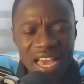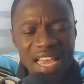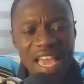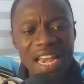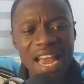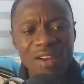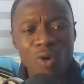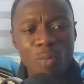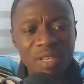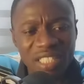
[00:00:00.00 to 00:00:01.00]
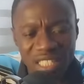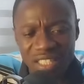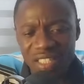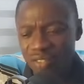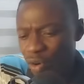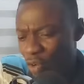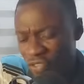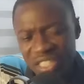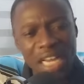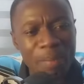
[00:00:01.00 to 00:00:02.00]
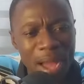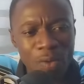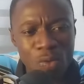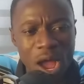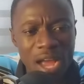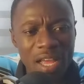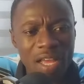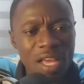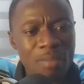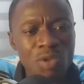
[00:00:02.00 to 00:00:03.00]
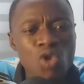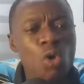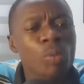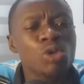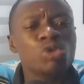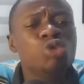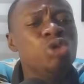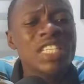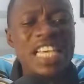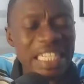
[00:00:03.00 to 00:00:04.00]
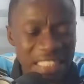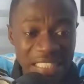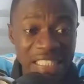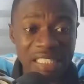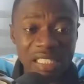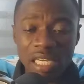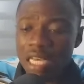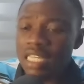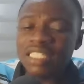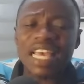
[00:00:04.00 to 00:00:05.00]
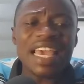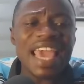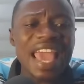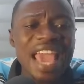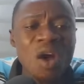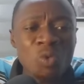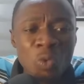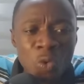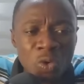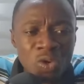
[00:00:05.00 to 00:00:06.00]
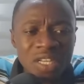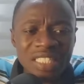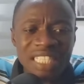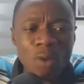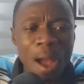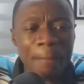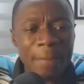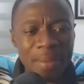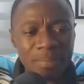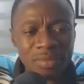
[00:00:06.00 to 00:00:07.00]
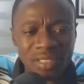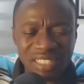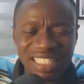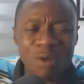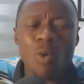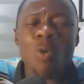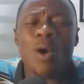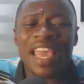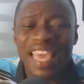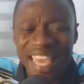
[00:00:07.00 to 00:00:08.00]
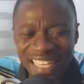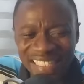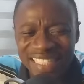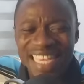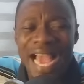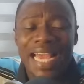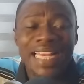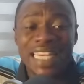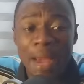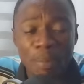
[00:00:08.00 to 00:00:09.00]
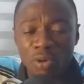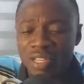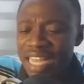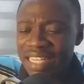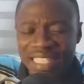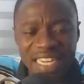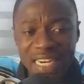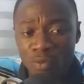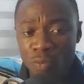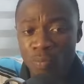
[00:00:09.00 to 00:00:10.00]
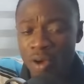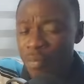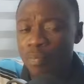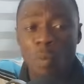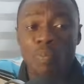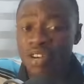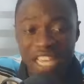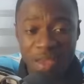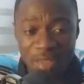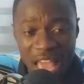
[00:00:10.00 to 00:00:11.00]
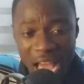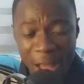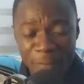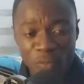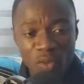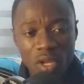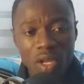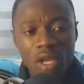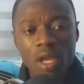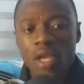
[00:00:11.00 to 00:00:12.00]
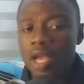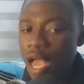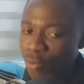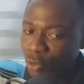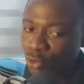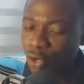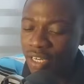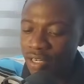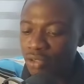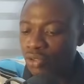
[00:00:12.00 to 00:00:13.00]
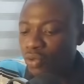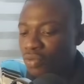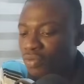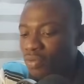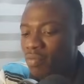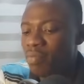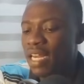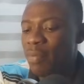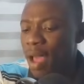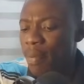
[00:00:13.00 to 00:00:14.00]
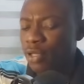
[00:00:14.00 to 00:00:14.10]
ehia land commission officer ba ko a me ni almost 2 years ni se ge ye wu se wa mem se wo wo he se ya kidnap no ye ntin ne ho bupudi e bia e ho story no so me de ba